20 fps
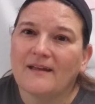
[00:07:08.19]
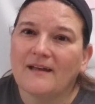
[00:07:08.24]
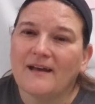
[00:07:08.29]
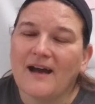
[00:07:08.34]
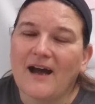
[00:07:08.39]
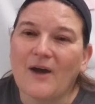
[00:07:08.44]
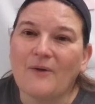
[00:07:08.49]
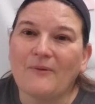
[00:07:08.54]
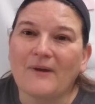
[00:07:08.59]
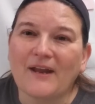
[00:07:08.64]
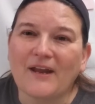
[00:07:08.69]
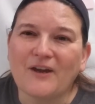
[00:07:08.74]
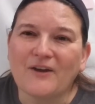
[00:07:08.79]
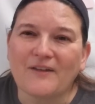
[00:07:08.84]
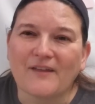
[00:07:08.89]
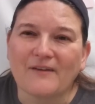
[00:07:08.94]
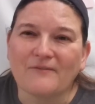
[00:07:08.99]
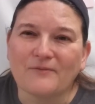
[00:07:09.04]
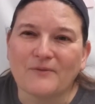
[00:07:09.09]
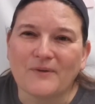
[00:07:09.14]
I want to hear
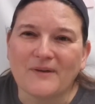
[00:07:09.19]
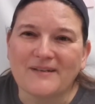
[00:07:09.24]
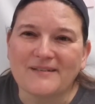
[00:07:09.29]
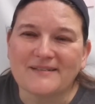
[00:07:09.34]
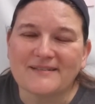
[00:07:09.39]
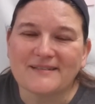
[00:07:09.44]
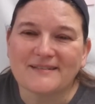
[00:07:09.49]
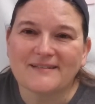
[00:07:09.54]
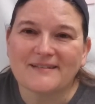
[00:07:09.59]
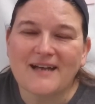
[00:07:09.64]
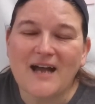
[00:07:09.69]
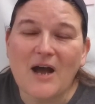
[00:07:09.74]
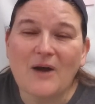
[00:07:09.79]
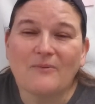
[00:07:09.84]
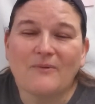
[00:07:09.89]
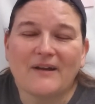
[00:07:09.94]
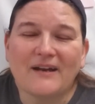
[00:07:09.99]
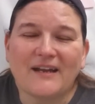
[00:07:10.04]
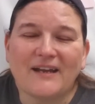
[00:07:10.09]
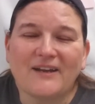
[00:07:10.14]
that voice. I
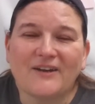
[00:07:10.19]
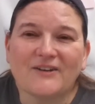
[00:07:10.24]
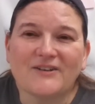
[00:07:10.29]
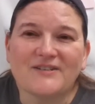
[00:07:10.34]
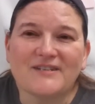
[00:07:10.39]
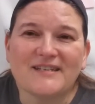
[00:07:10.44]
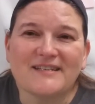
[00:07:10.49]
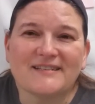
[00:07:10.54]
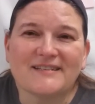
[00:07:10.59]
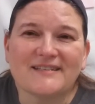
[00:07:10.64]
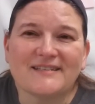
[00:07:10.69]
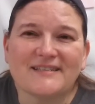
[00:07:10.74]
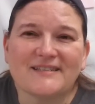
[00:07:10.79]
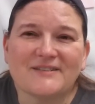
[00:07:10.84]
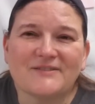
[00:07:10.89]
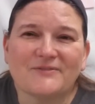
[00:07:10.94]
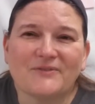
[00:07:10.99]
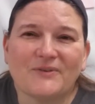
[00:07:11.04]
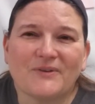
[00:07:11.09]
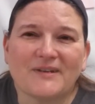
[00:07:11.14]
want to hear Jesus'
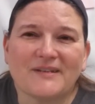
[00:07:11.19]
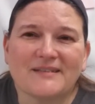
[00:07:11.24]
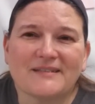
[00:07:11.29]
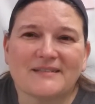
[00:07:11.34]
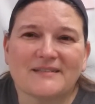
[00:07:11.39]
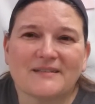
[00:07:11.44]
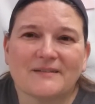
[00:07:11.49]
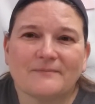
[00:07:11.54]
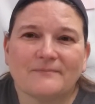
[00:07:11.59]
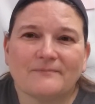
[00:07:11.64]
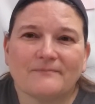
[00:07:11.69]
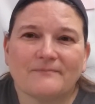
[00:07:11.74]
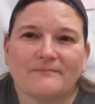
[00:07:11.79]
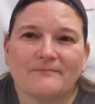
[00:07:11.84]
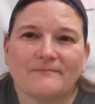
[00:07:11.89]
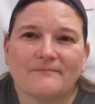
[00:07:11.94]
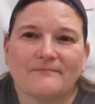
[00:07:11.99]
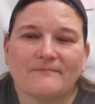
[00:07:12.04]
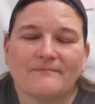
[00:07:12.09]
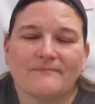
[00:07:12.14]
voice.
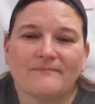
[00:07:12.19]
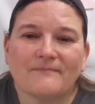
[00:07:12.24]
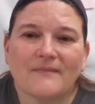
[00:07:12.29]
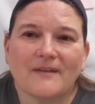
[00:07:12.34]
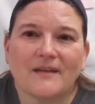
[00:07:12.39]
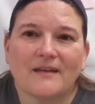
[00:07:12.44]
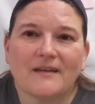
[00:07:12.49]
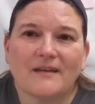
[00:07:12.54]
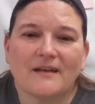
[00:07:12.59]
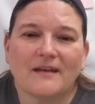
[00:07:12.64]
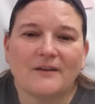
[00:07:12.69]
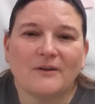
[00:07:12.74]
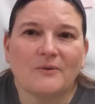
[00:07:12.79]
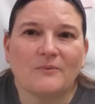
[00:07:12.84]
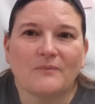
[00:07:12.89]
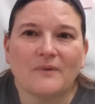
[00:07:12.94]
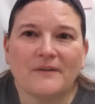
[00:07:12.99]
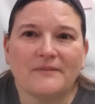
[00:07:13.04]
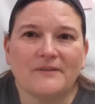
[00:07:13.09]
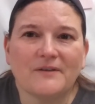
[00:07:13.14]
I don't
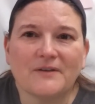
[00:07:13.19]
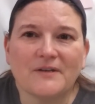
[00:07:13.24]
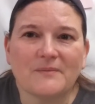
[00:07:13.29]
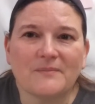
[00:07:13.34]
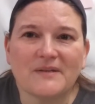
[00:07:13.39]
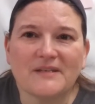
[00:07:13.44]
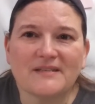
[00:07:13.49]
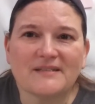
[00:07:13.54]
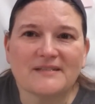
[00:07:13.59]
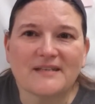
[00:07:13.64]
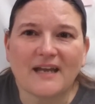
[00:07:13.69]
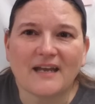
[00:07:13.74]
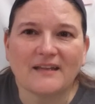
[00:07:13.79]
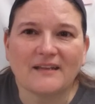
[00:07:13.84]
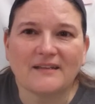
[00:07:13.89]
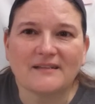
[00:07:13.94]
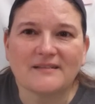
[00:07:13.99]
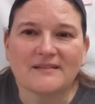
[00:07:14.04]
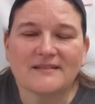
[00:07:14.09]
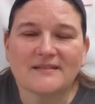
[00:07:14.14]
want there to be
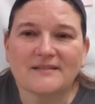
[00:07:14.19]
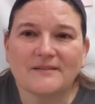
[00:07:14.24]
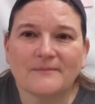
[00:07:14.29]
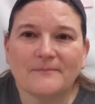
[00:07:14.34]
silence.